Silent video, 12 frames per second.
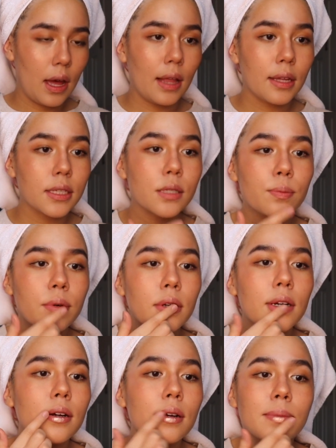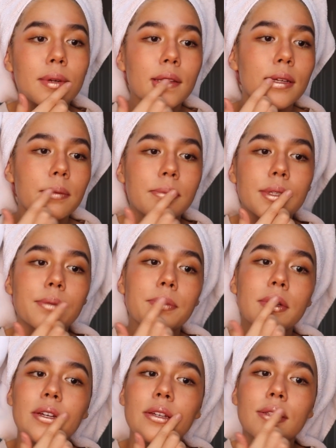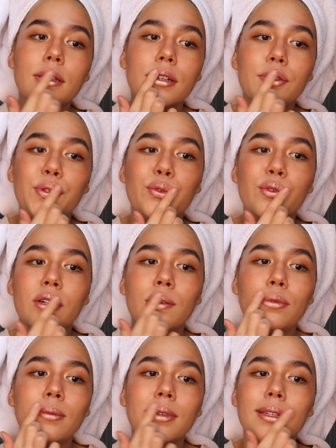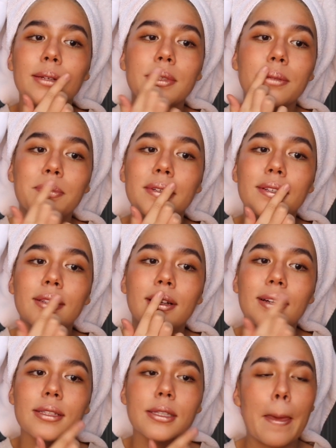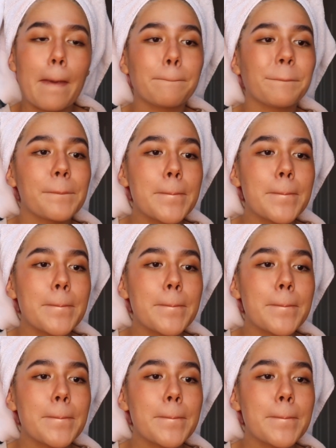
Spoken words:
I like to put it on my lips because I do not want my lips to be glossy,